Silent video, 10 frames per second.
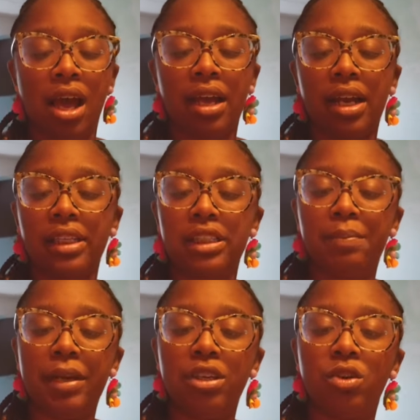I got this
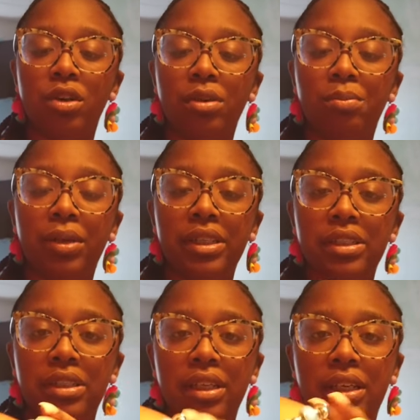Pandora
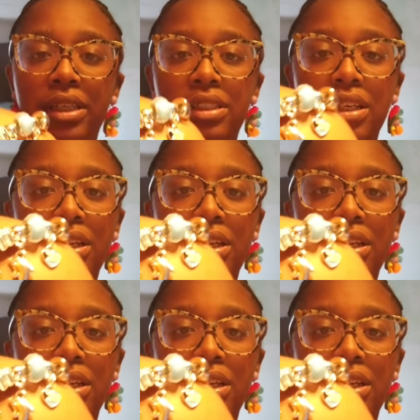bracelet. It's